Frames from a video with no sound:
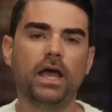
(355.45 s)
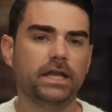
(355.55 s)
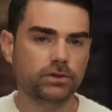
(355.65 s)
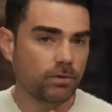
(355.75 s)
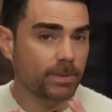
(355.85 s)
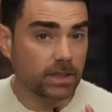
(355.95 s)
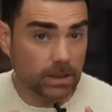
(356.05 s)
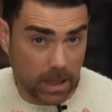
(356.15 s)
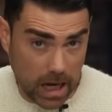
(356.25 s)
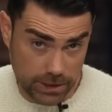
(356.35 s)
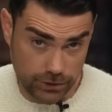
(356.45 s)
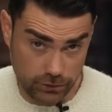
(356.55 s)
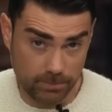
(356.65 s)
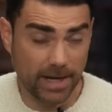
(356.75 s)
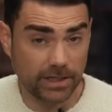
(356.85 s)
And you have been lied
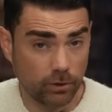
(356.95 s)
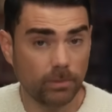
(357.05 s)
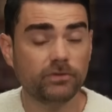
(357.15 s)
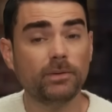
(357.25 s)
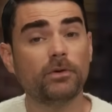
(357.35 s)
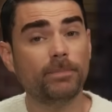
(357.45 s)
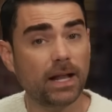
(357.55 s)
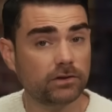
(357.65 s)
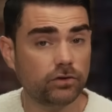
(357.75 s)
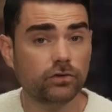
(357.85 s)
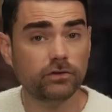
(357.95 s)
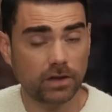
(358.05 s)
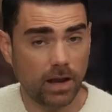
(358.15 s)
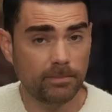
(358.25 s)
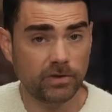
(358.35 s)
to by an enormous number of politicians
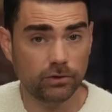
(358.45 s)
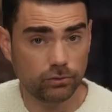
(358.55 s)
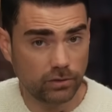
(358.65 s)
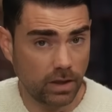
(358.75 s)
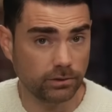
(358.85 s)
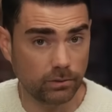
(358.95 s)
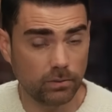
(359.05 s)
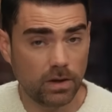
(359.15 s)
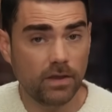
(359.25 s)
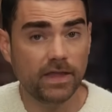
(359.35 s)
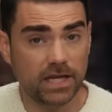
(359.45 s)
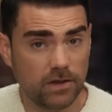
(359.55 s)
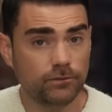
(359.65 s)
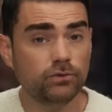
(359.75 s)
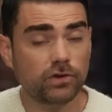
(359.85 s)
and commentators who tell you that
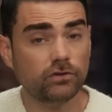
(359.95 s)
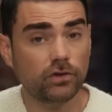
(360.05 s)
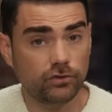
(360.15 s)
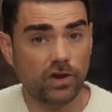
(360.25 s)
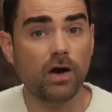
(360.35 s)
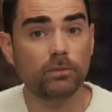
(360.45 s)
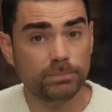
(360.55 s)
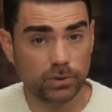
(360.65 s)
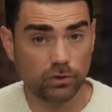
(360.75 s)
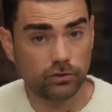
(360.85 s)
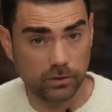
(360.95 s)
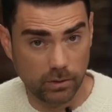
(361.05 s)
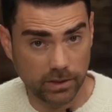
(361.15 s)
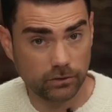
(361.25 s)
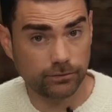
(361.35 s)
if you just shout pure
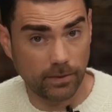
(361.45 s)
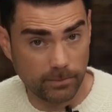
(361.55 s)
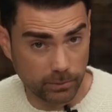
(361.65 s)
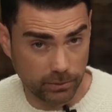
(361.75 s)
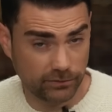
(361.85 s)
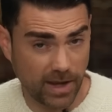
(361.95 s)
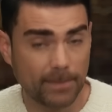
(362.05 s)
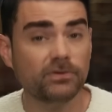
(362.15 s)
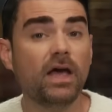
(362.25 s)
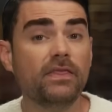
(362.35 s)
slogans from the rooftops,